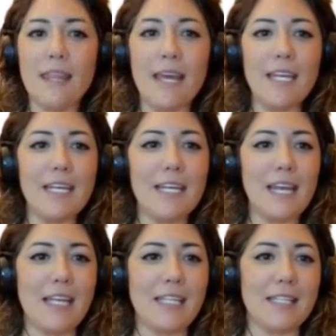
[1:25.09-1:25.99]
Then
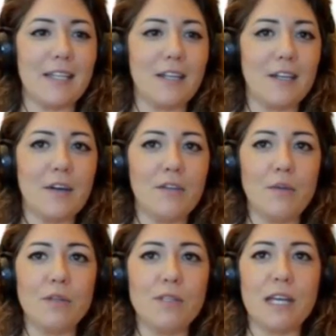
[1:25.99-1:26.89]
next,
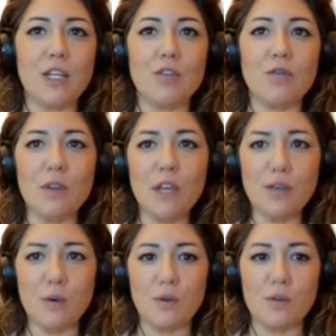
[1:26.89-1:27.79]
from the section
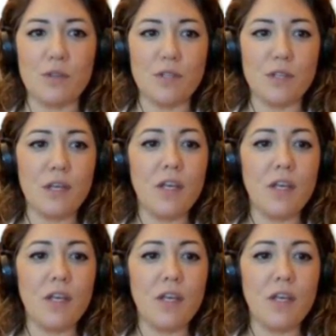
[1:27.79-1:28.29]
Resources,